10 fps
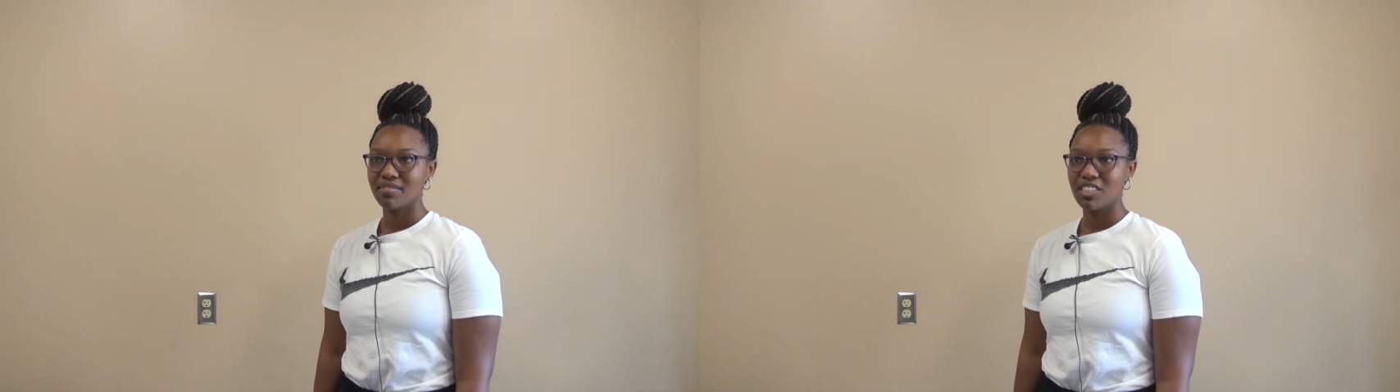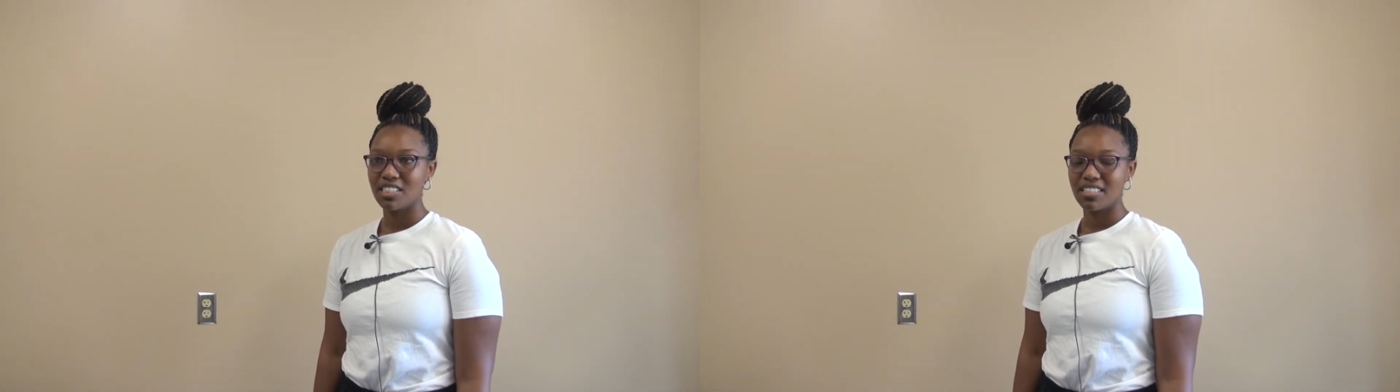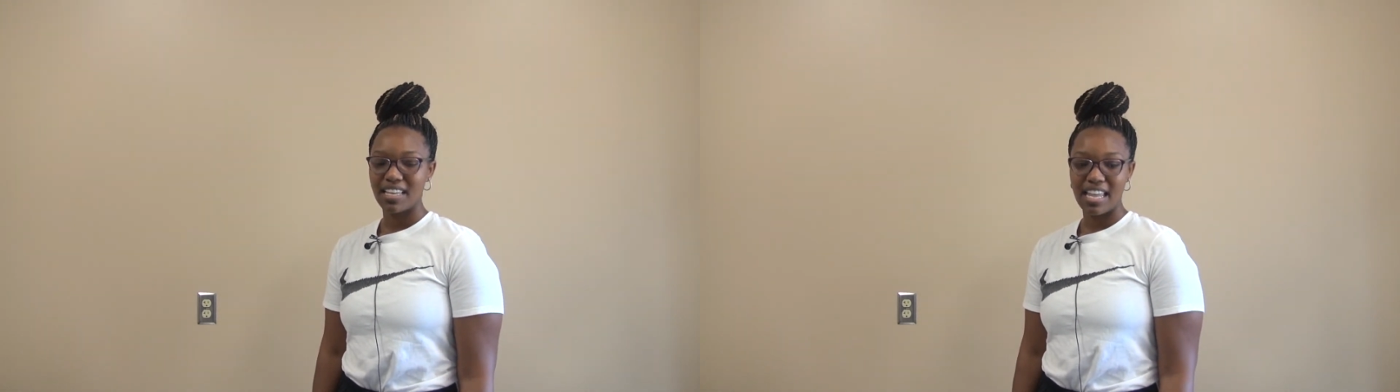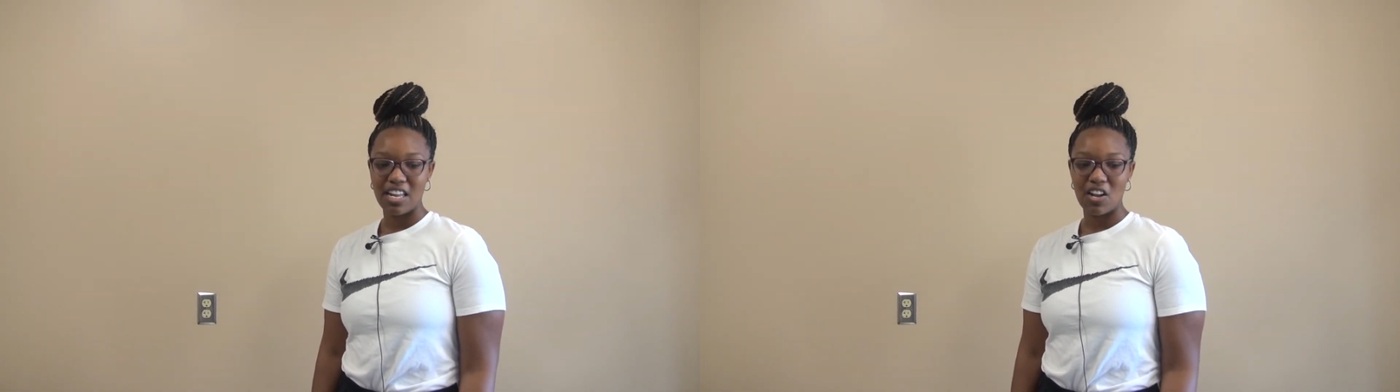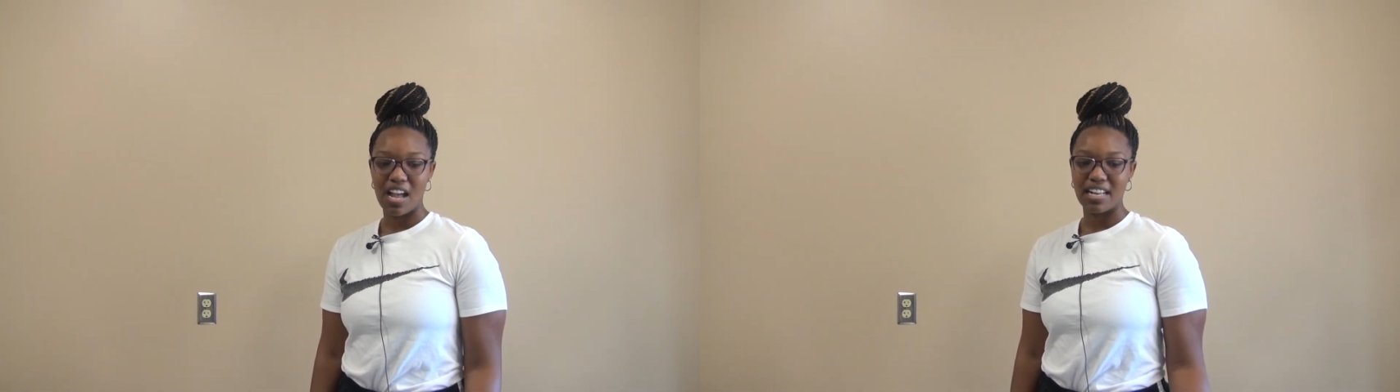just like
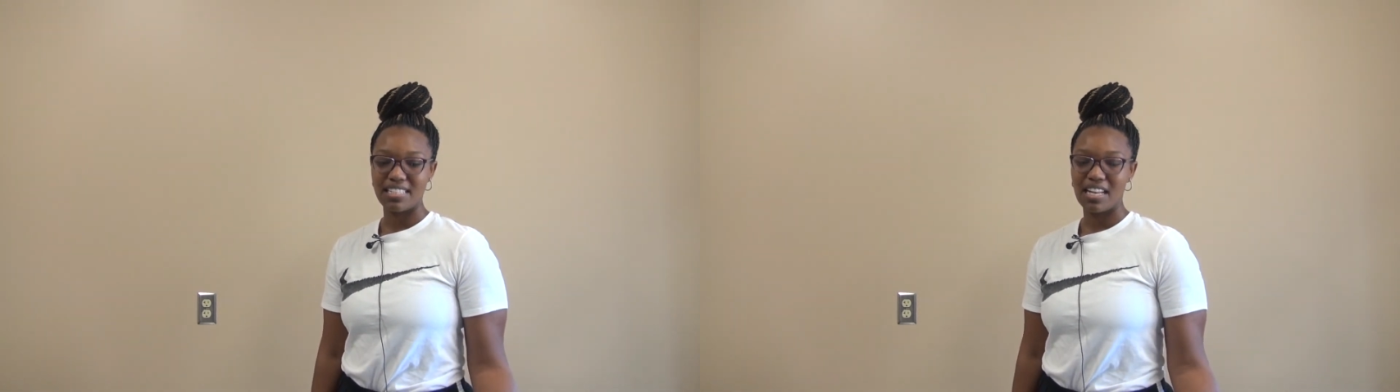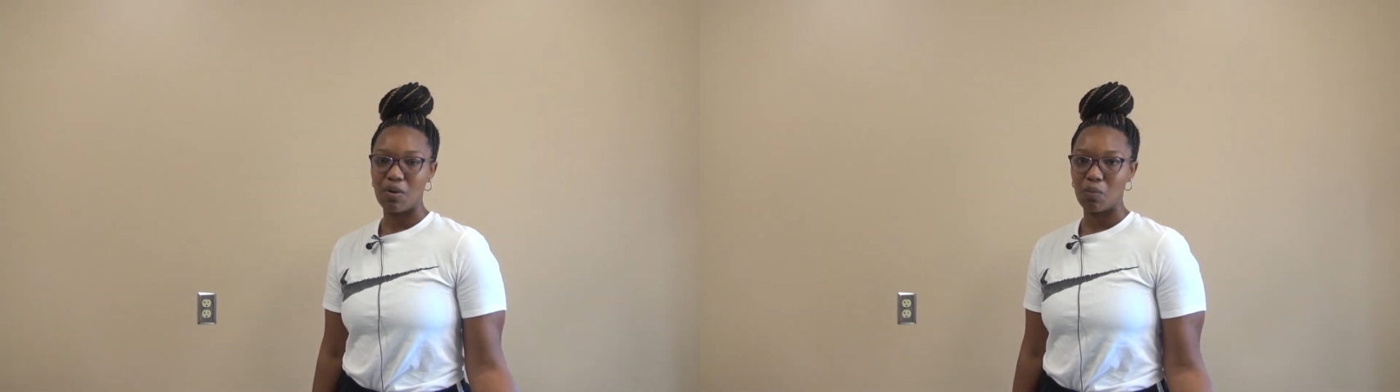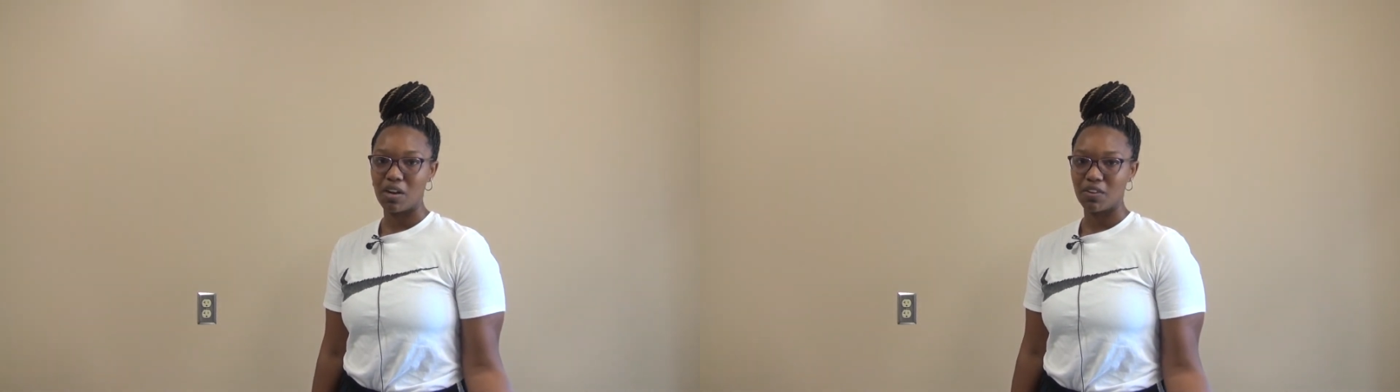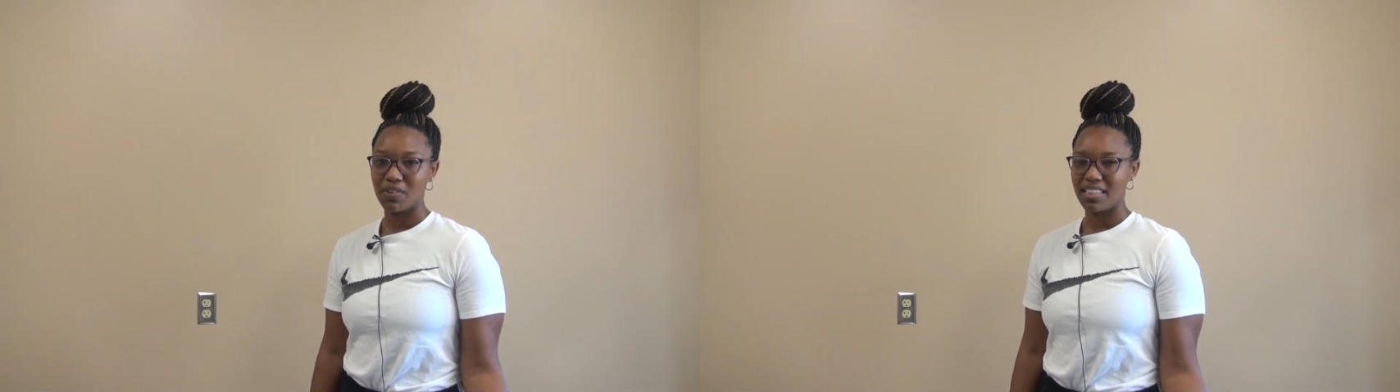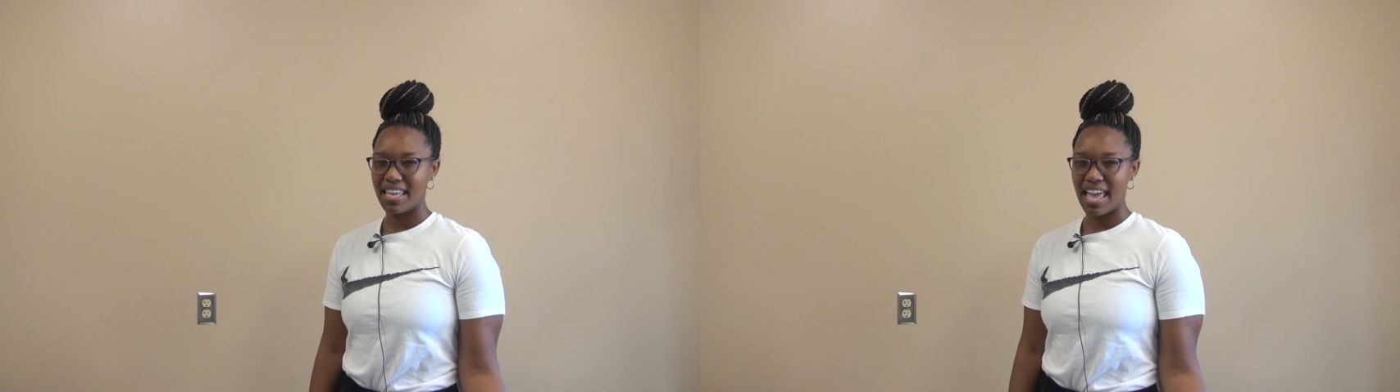interacting at work
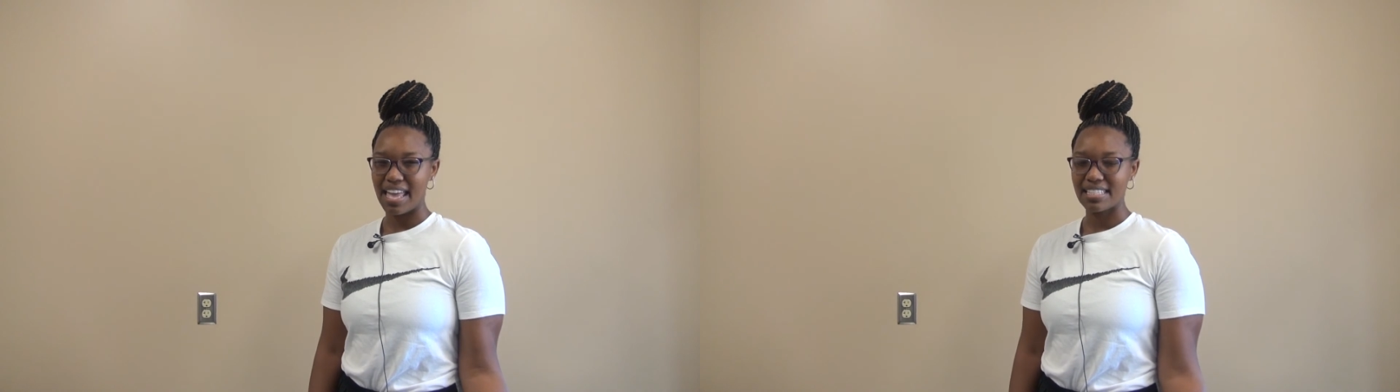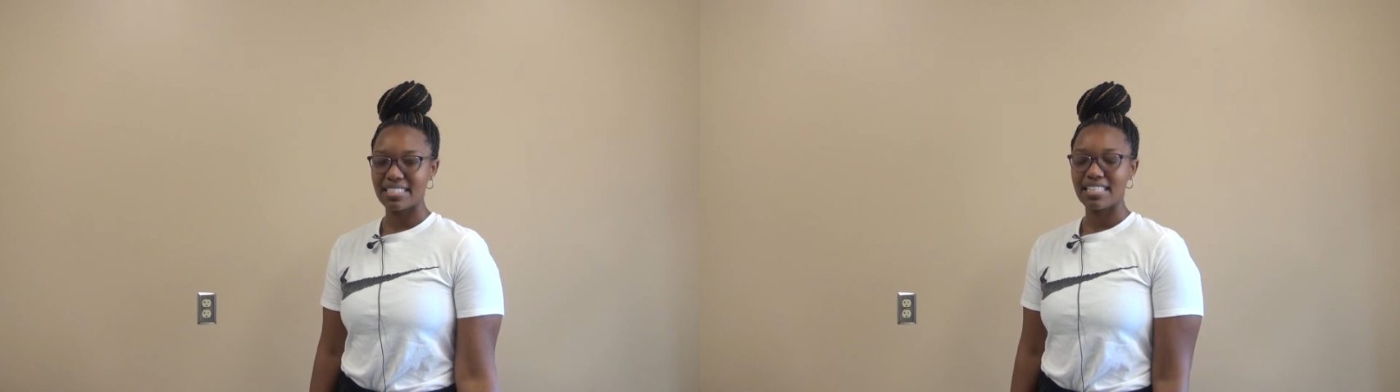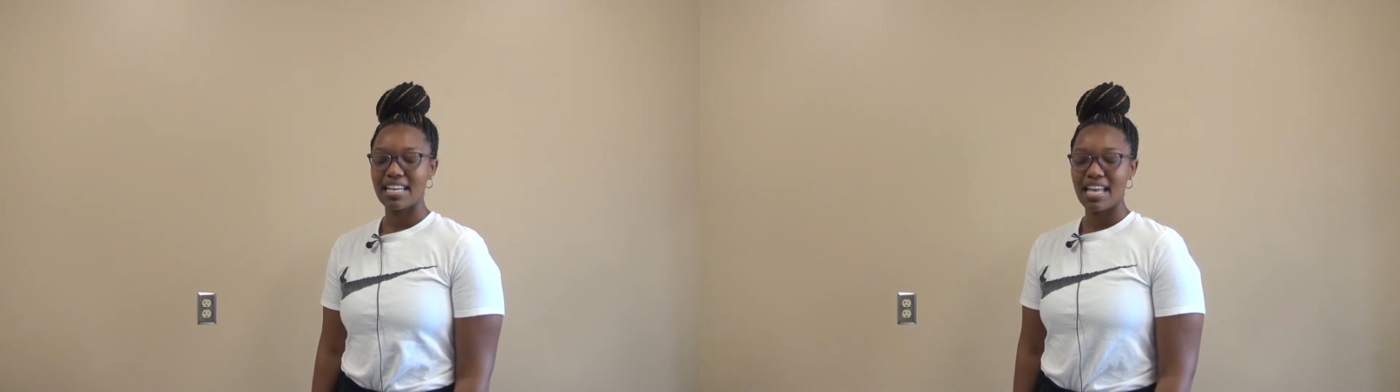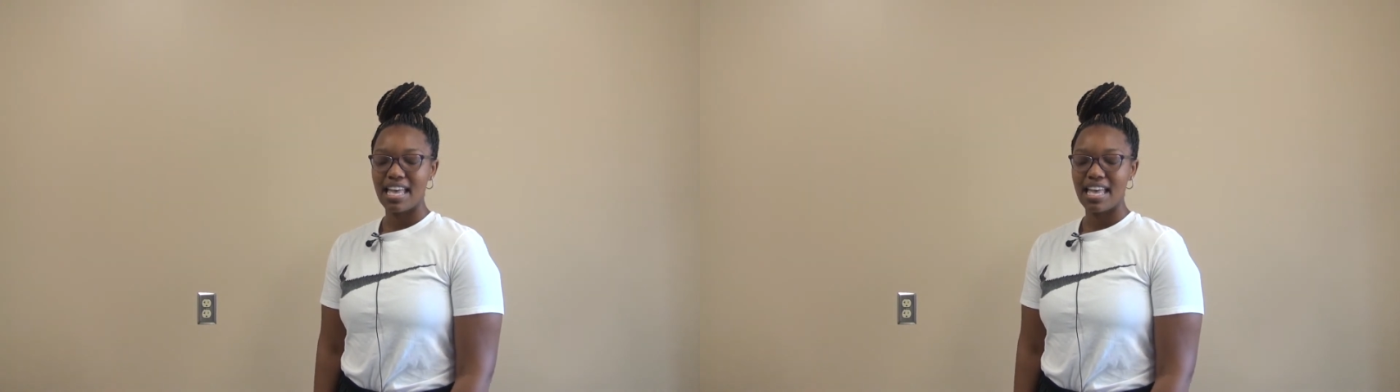with guests